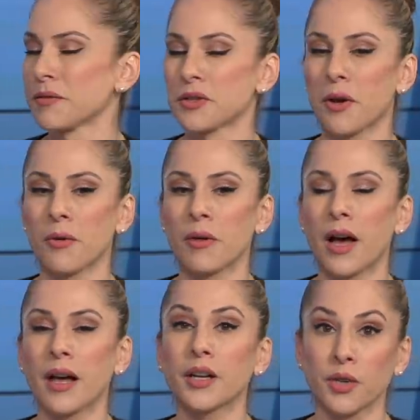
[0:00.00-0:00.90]
So
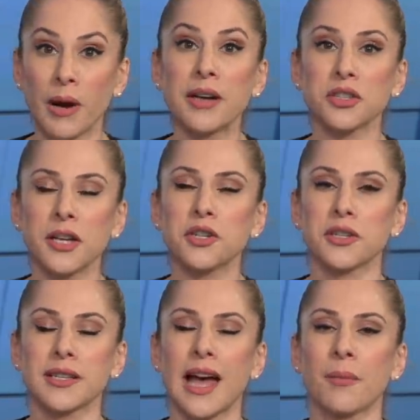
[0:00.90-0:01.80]
uh,
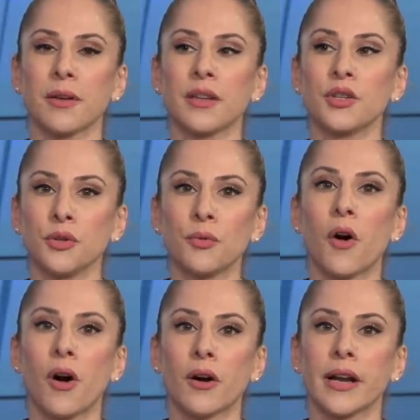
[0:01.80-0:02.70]
congratulations, Abbott. You
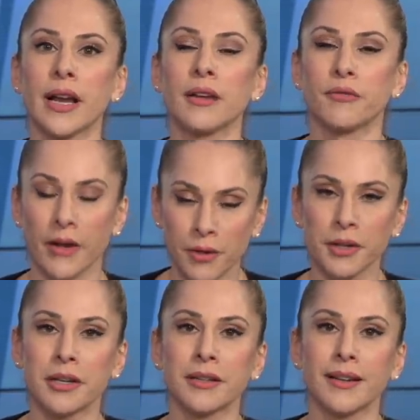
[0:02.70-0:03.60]
are a failure,